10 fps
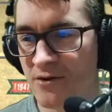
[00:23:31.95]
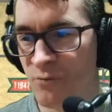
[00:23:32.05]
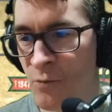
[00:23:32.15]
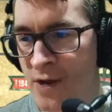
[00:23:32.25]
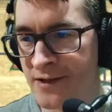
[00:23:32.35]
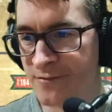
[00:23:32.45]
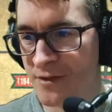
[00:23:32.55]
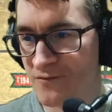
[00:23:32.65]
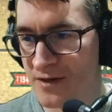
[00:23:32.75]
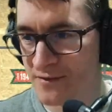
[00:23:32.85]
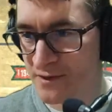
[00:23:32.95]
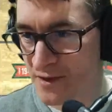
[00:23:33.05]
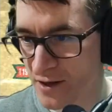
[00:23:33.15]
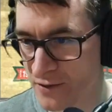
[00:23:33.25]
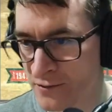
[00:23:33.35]
on when he'll be ready to
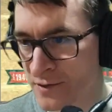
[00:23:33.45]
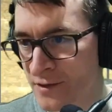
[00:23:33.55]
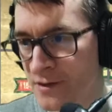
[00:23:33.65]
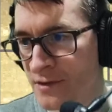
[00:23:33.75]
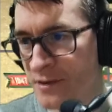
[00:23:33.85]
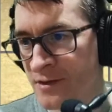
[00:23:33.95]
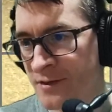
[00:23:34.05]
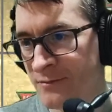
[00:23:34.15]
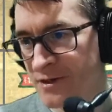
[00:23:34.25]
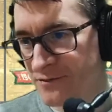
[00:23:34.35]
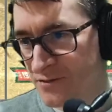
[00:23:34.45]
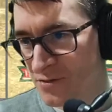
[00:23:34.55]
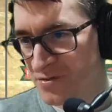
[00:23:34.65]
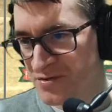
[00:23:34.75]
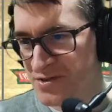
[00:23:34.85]
go. But of
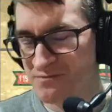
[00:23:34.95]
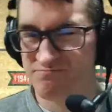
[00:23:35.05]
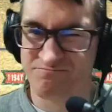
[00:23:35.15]
course,